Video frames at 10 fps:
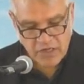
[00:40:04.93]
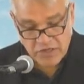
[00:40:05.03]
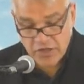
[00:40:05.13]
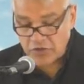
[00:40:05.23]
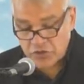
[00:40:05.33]

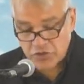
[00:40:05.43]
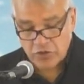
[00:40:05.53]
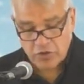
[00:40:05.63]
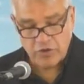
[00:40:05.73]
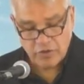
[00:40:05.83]
is
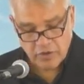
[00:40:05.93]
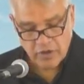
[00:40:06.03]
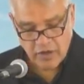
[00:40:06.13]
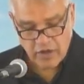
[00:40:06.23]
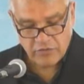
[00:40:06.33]
unsure
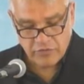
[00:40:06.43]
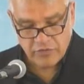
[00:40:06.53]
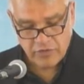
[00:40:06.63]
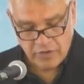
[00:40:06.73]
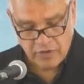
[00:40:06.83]

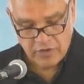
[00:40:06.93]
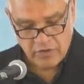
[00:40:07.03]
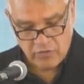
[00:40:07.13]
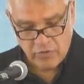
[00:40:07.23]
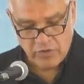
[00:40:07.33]
of
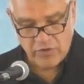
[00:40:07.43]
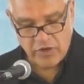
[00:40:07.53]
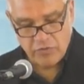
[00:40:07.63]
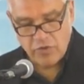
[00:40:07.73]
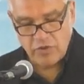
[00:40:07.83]
whether
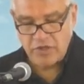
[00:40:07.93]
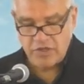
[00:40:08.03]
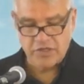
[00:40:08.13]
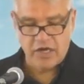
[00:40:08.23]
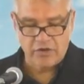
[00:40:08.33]
they really
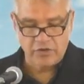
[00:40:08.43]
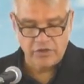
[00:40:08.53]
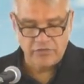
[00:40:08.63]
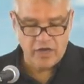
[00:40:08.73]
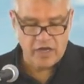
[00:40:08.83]
desire to
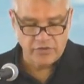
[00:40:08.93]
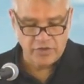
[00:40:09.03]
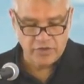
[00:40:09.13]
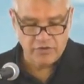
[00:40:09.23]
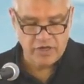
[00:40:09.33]
live
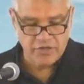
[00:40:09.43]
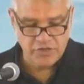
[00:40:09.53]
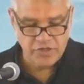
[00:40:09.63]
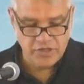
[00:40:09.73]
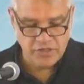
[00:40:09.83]
godly in
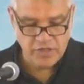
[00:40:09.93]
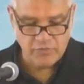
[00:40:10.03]
Christ Jesus,